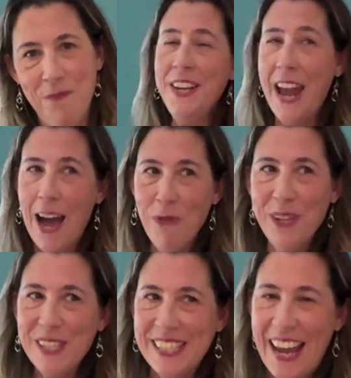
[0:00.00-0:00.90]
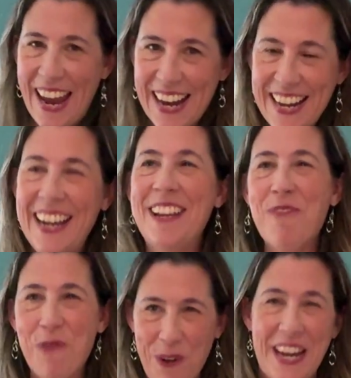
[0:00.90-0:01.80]
Now, I will say
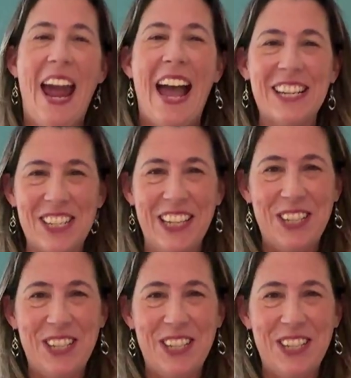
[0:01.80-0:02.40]
we actually